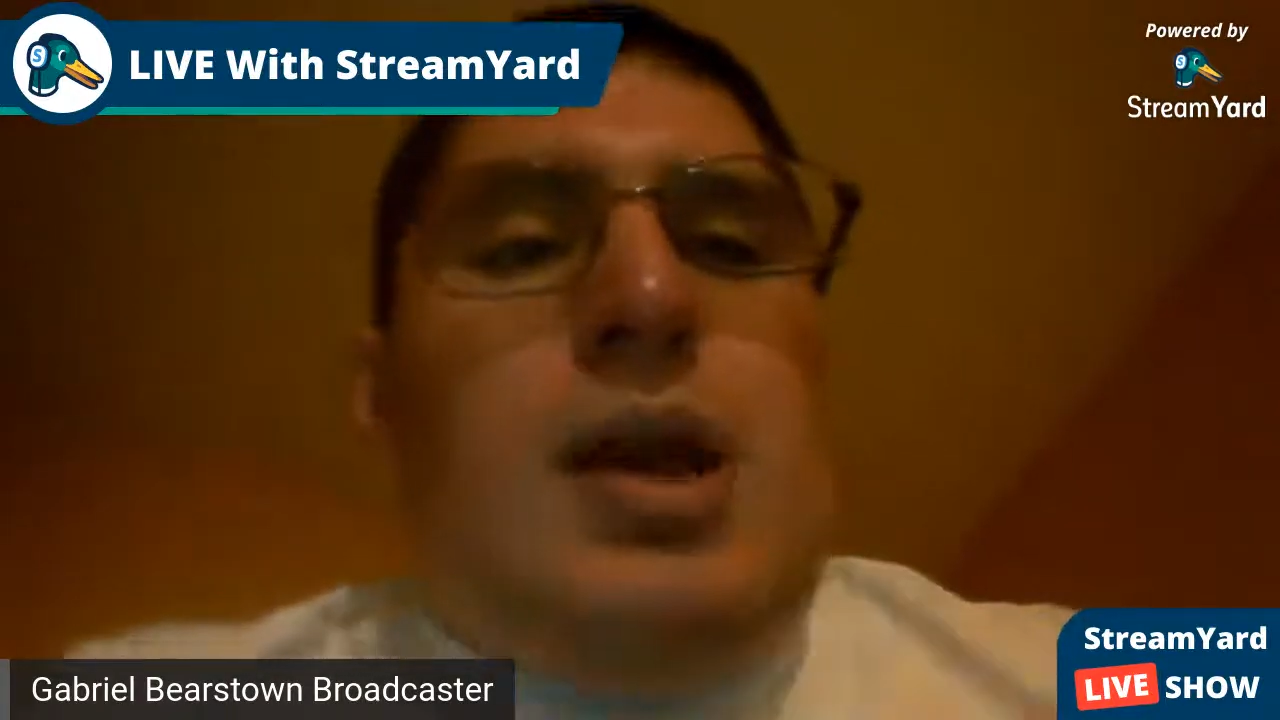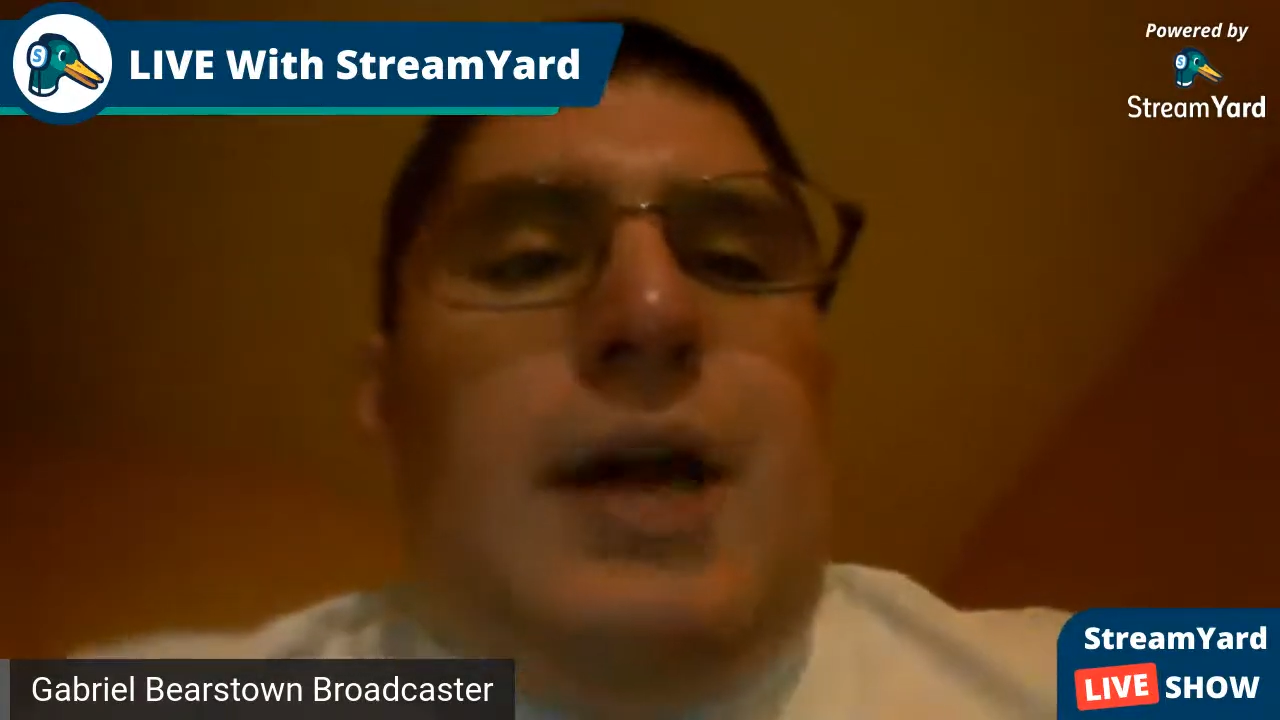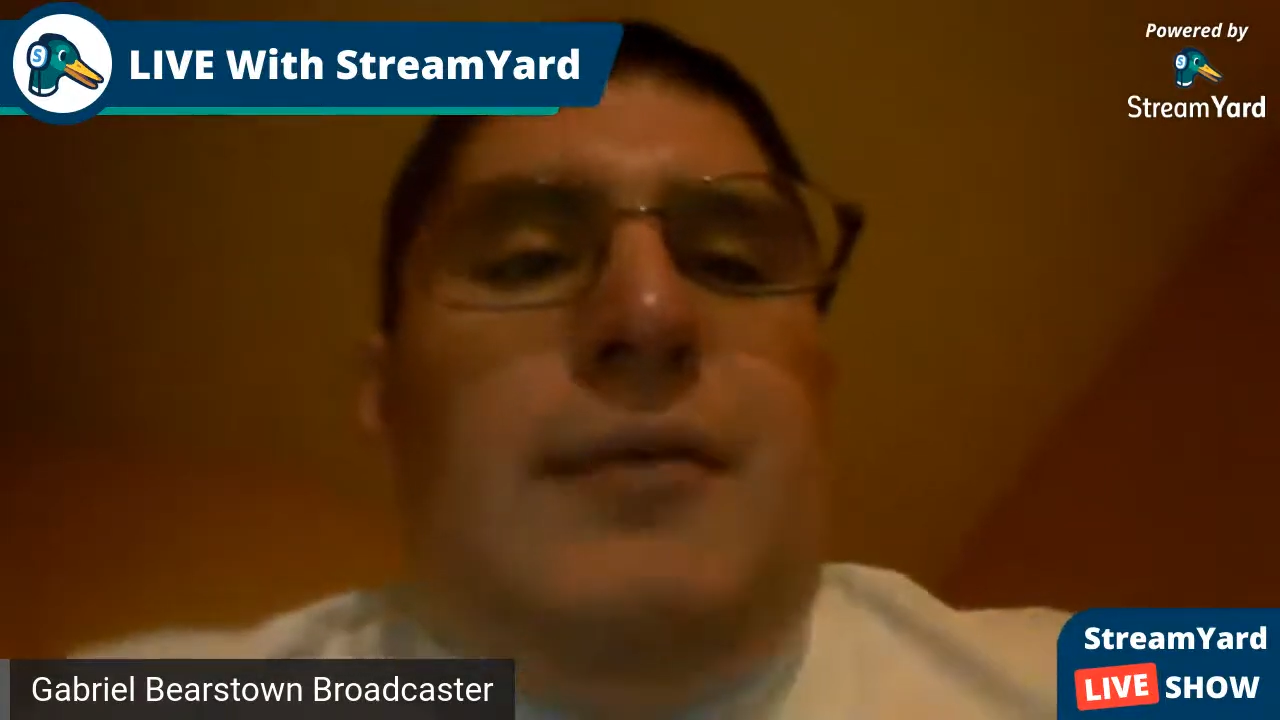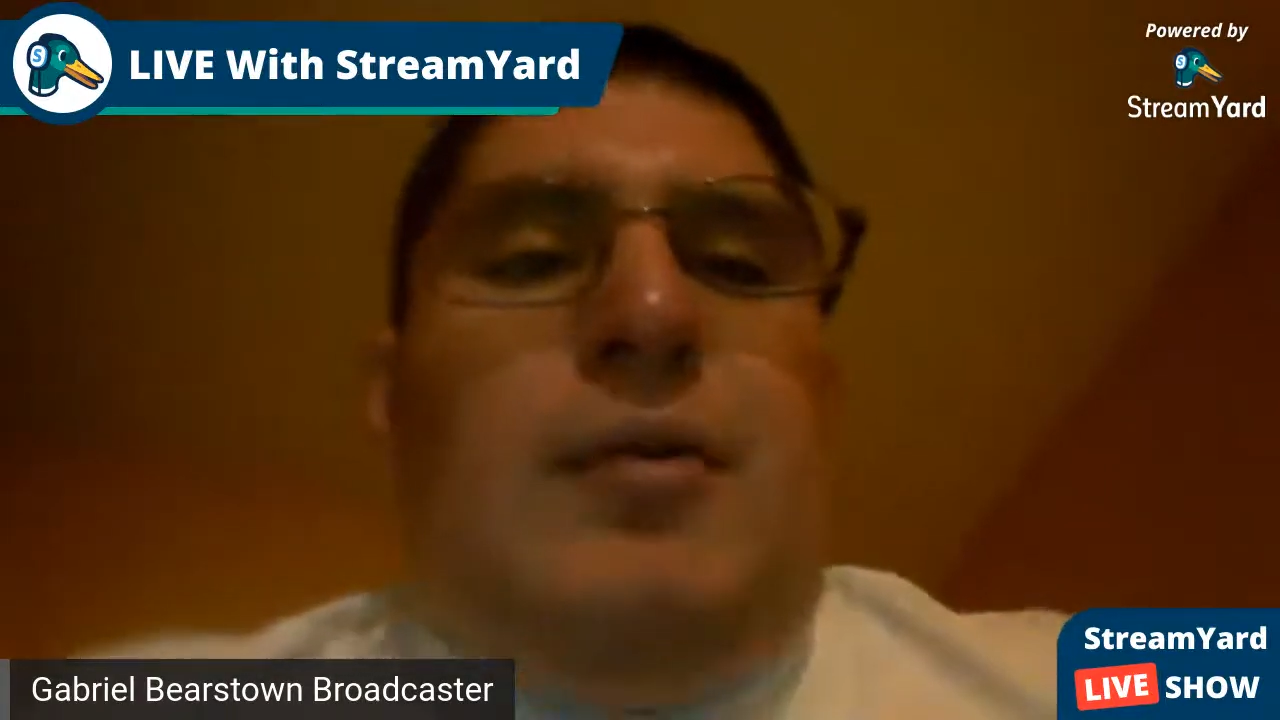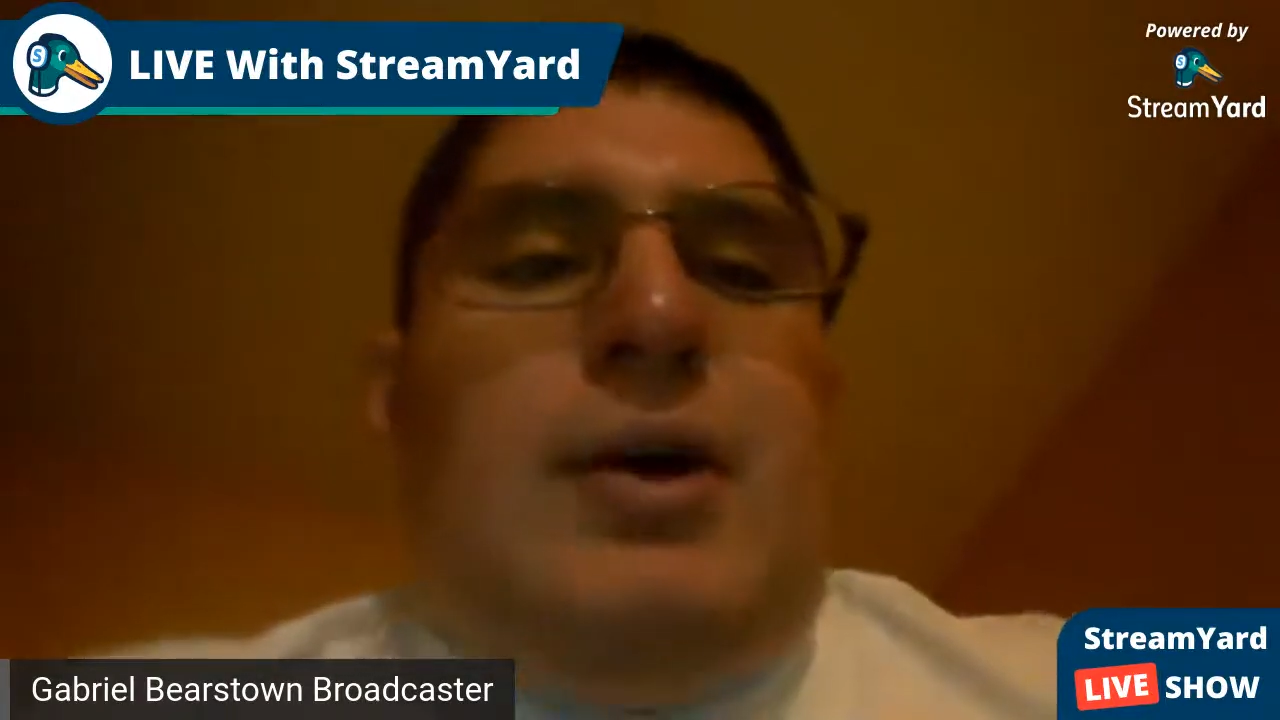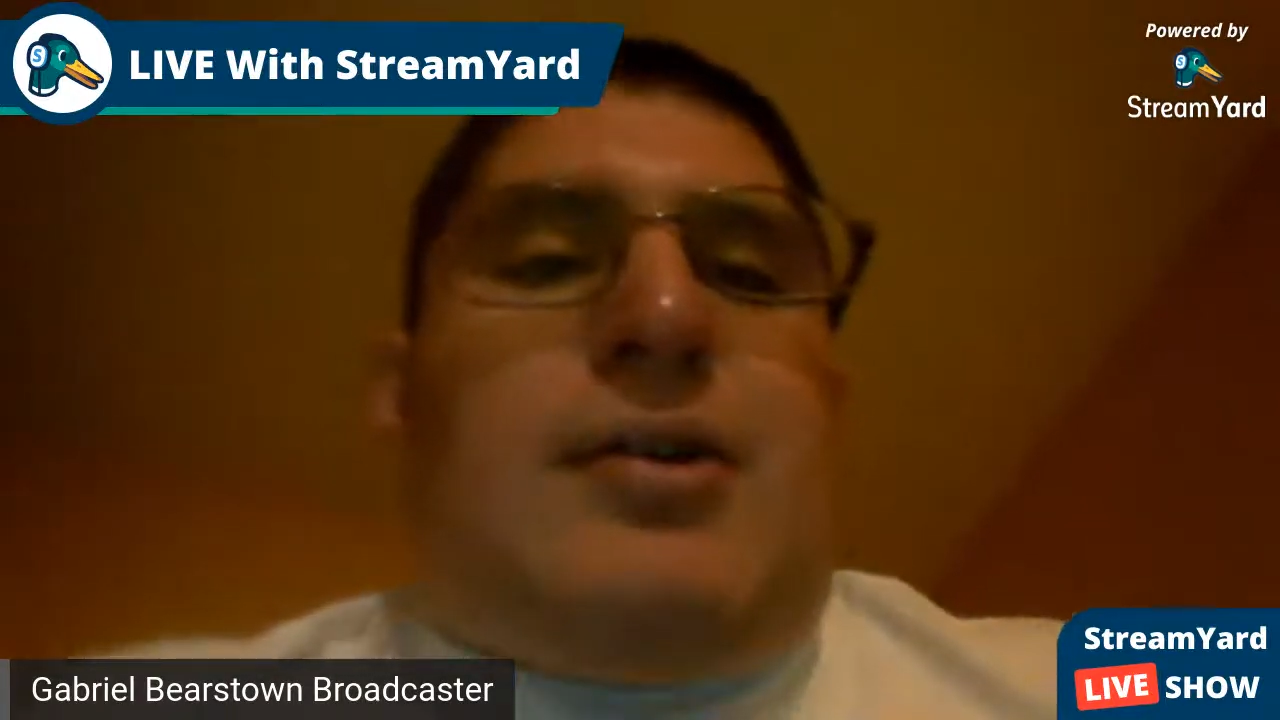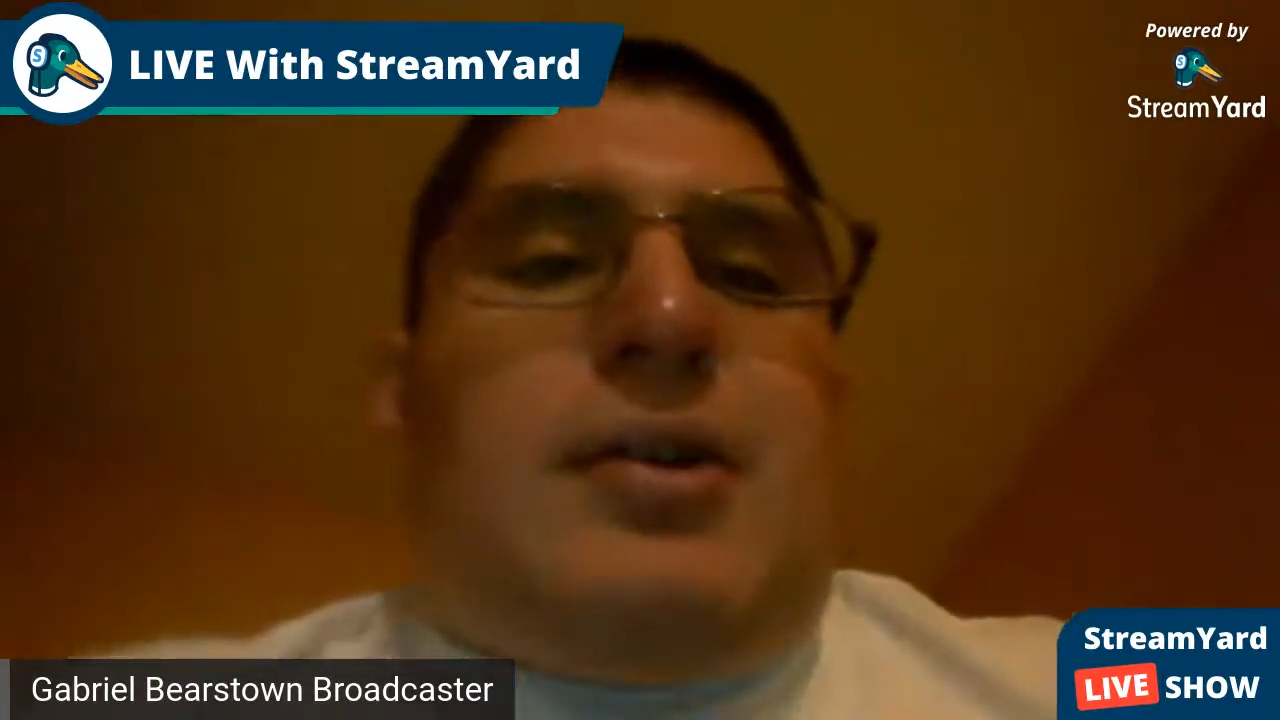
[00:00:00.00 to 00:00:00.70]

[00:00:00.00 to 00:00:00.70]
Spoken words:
If you want to